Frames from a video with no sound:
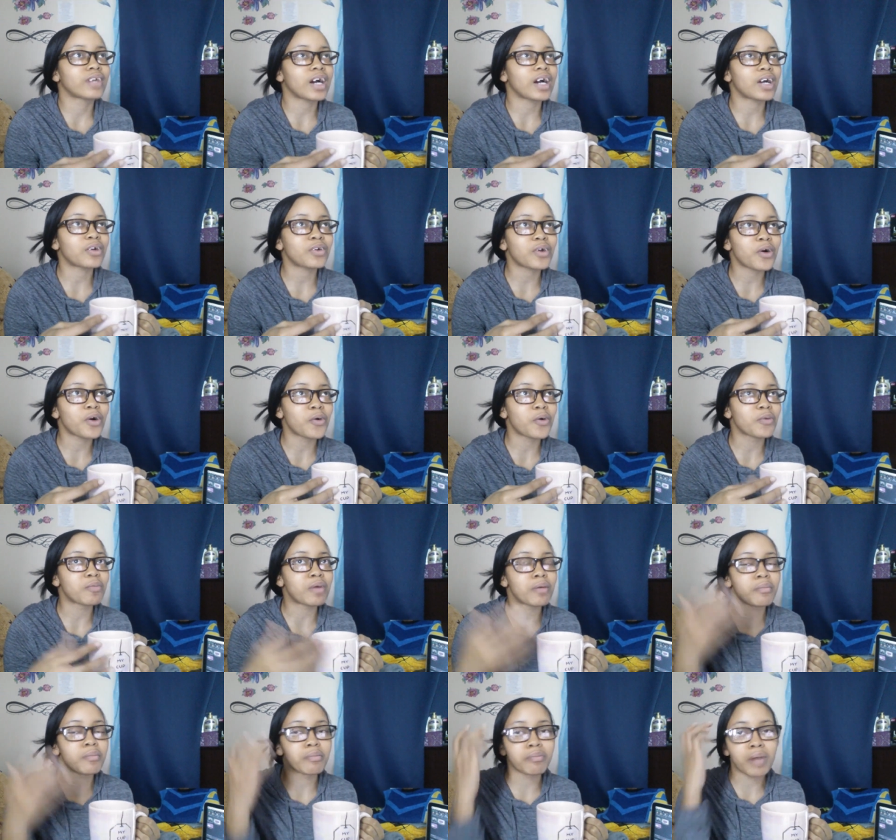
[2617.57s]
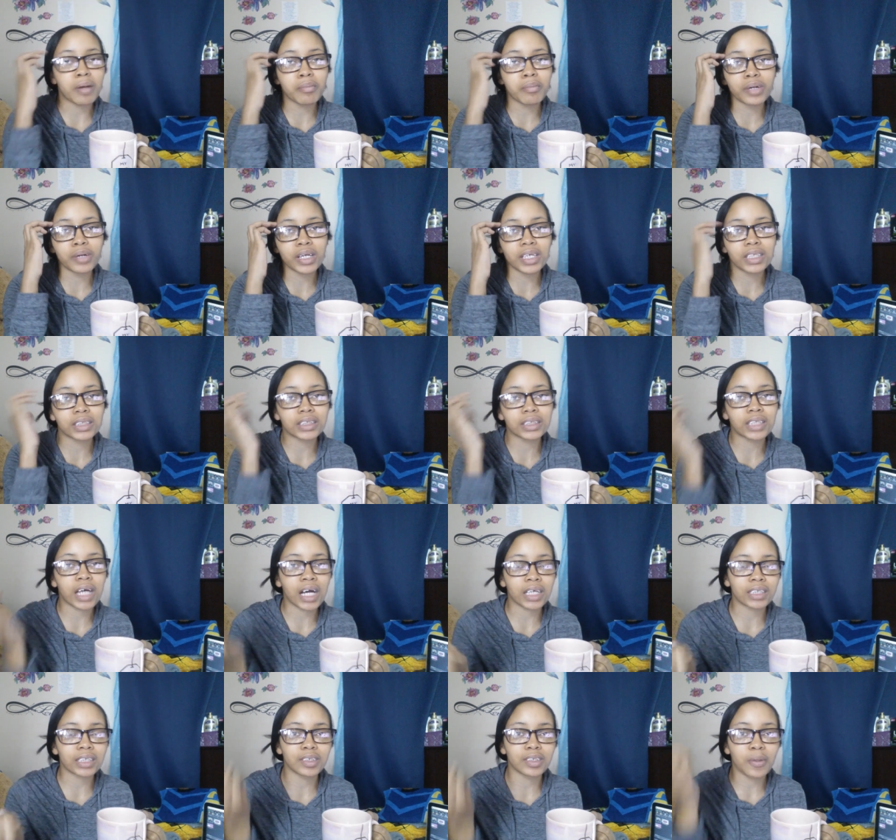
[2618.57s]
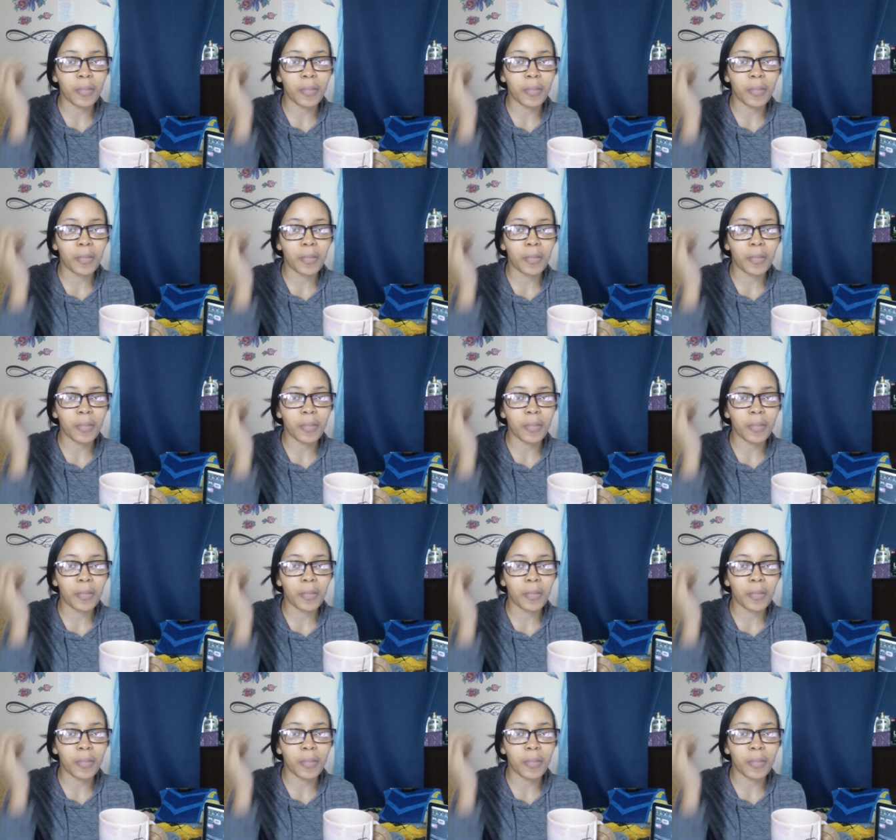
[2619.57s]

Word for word: I don't know. My my brain is not.